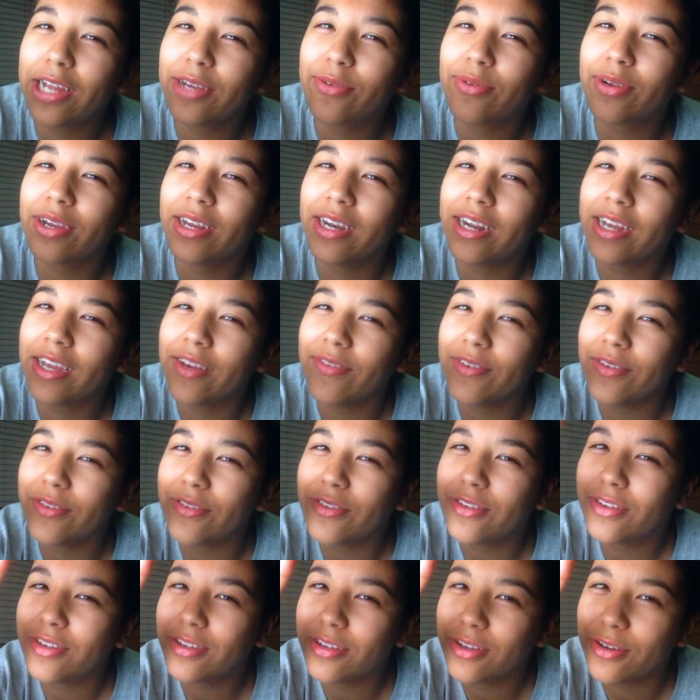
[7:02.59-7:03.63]
We're gonna give you
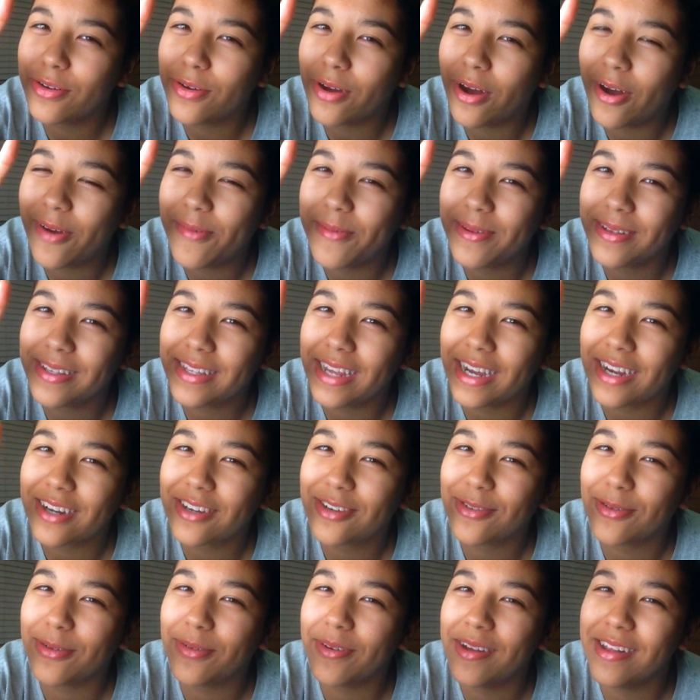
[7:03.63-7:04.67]
two
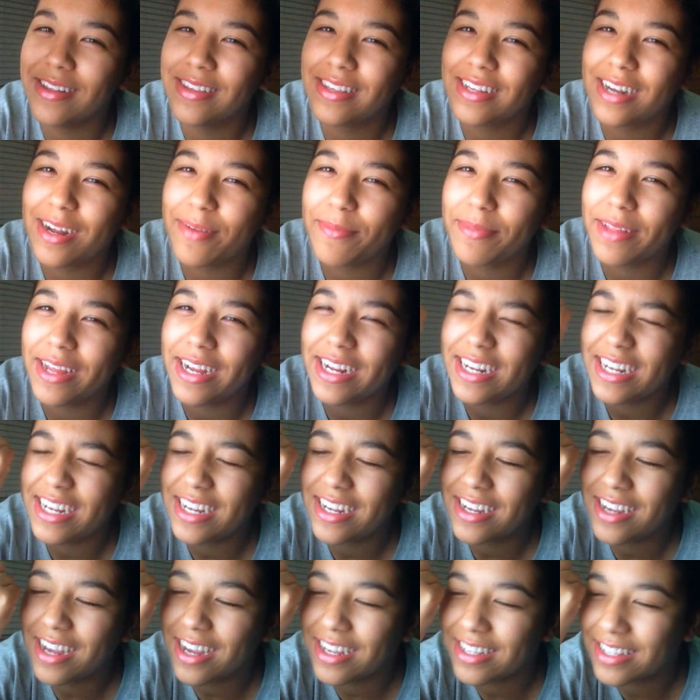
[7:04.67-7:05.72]
homosexual ones. And I'm like,
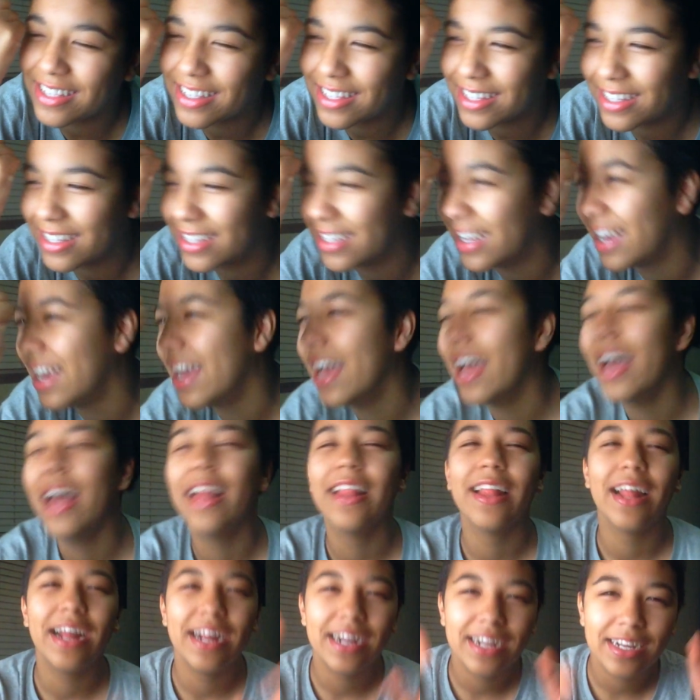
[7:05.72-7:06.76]
yes!
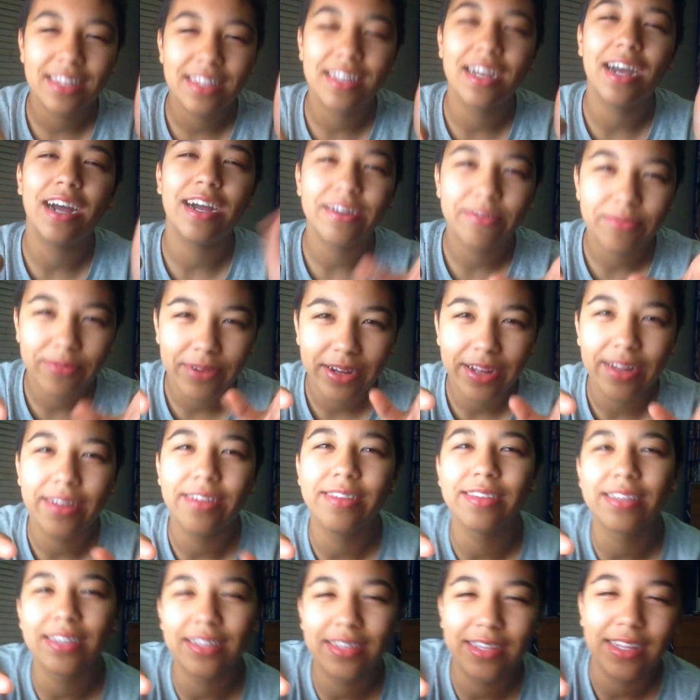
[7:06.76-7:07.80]
Like,
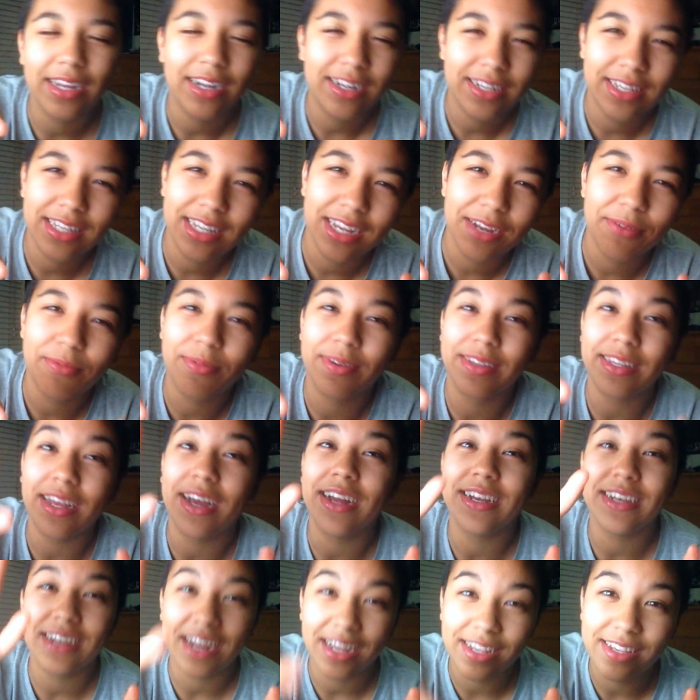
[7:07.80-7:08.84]
Tyrell's sex scene was
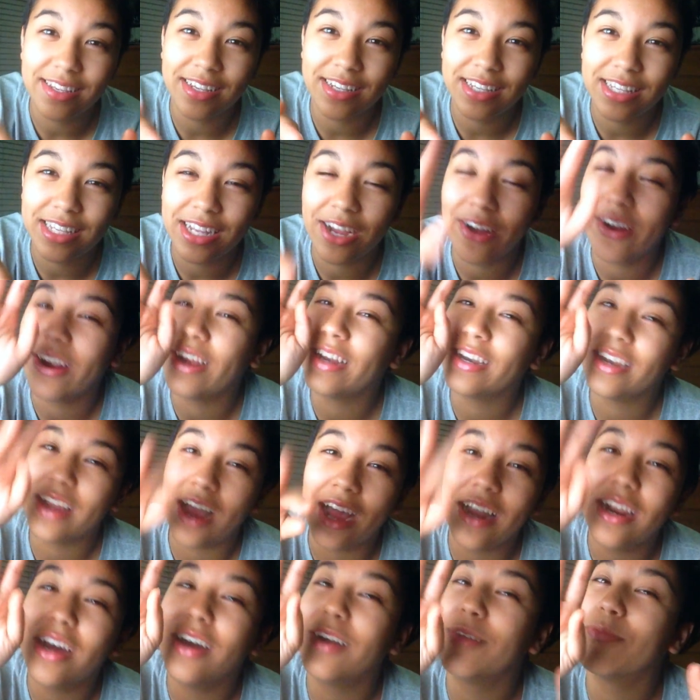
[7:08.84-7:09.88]
unnecessary.
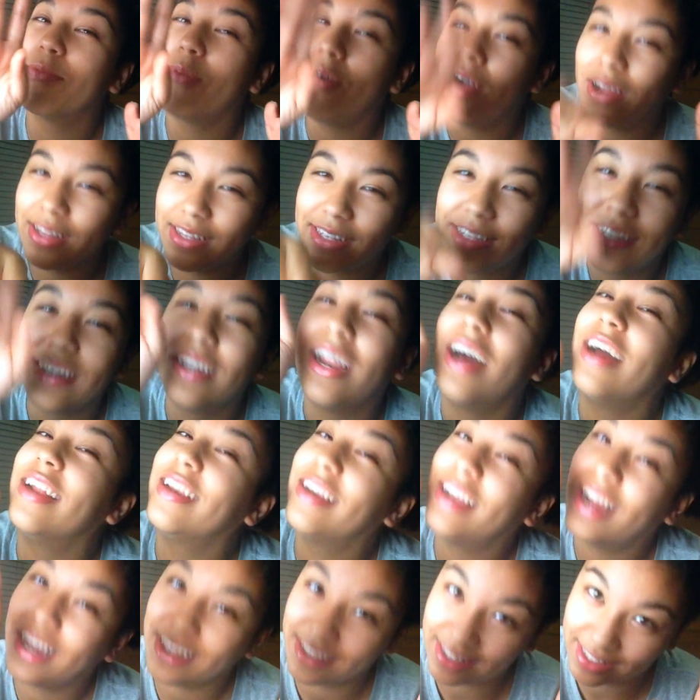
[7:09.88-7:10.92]
Not unwanted,
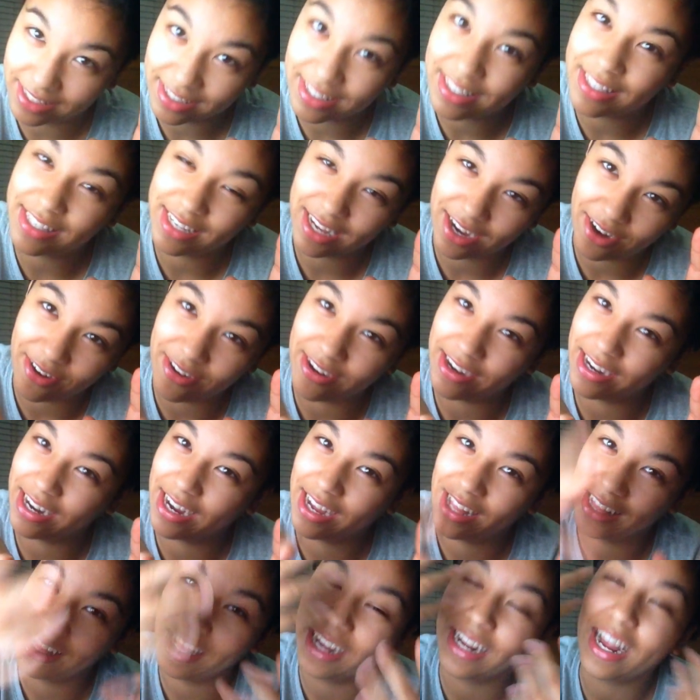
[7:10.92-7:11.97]
unnecessary.
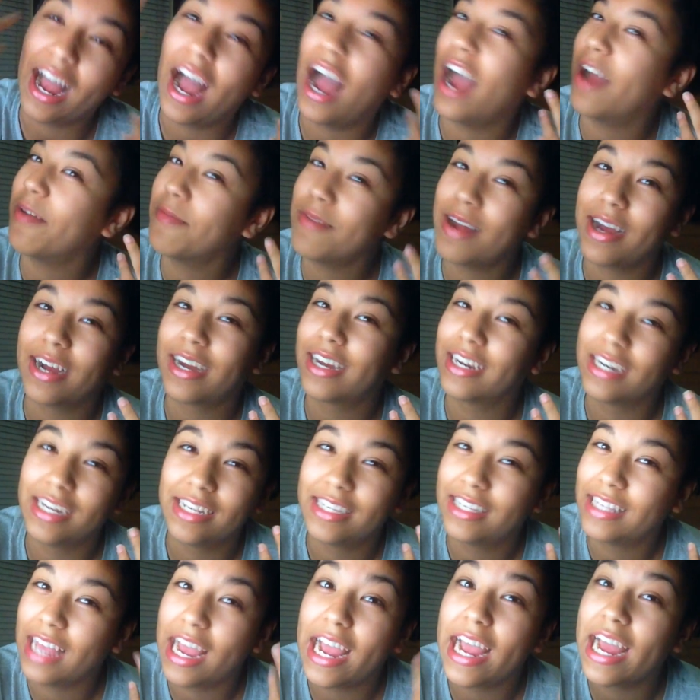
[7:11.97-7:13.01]
Like, I'm not gonna
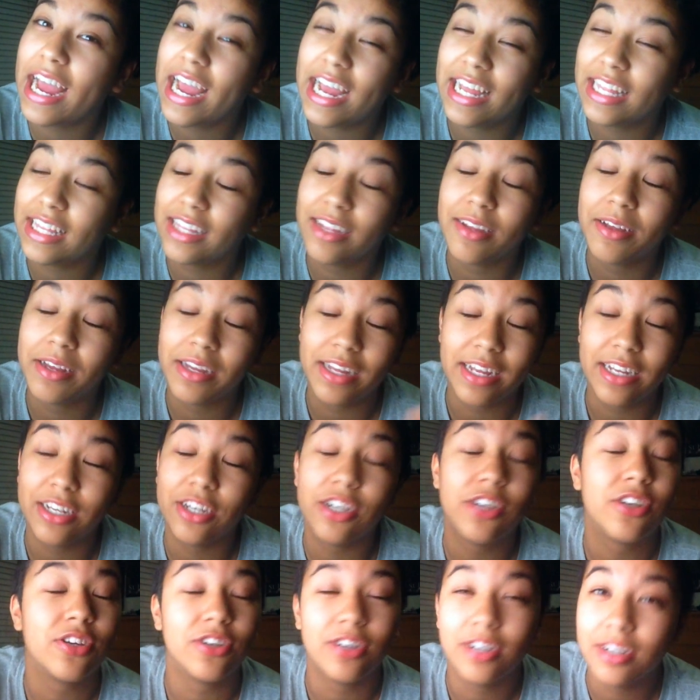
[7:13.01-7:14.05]
say it
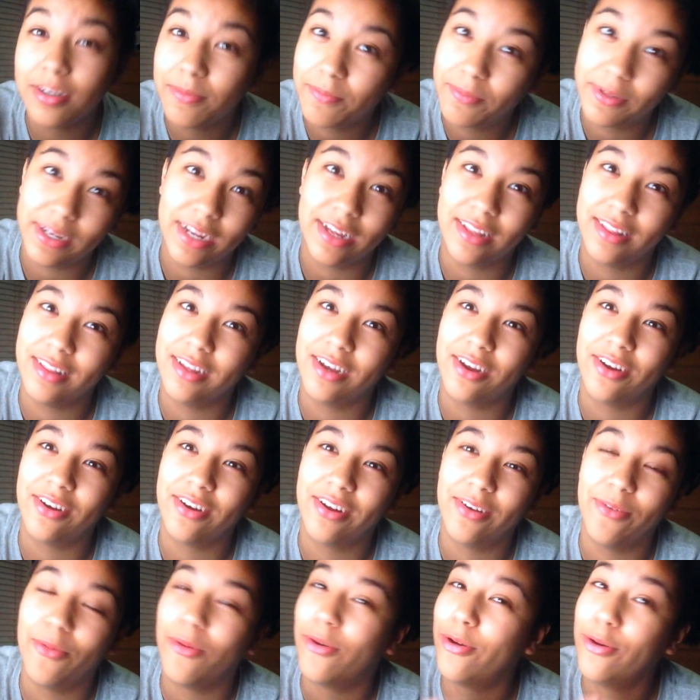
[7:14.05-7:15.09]
shouldn't be in there.
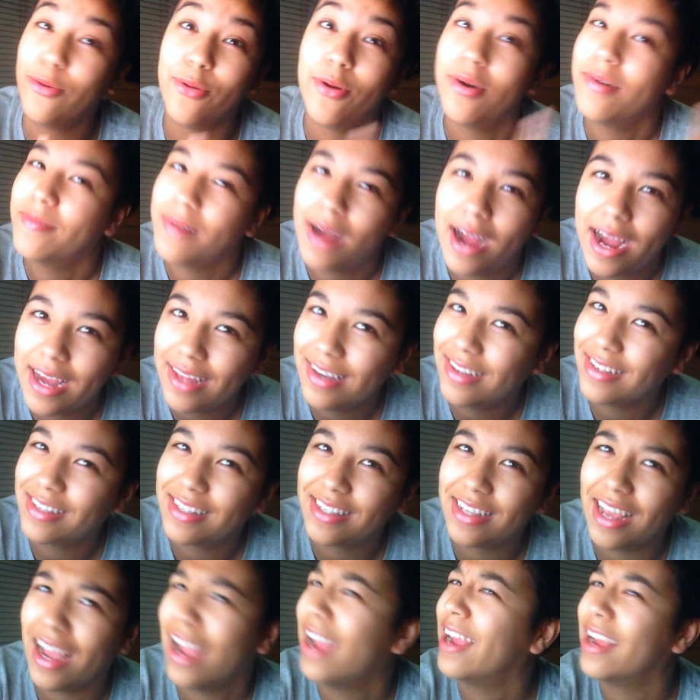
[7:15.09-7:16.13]
Who am I to
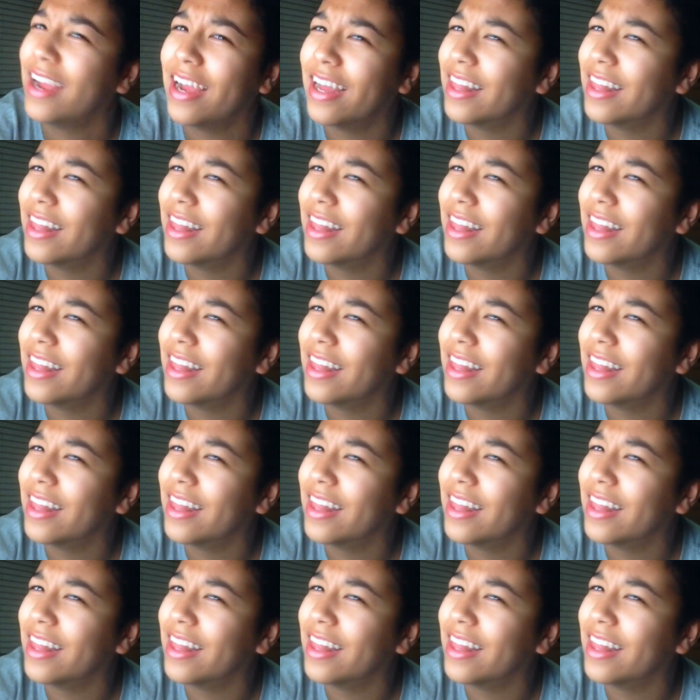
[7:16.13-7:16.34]
say?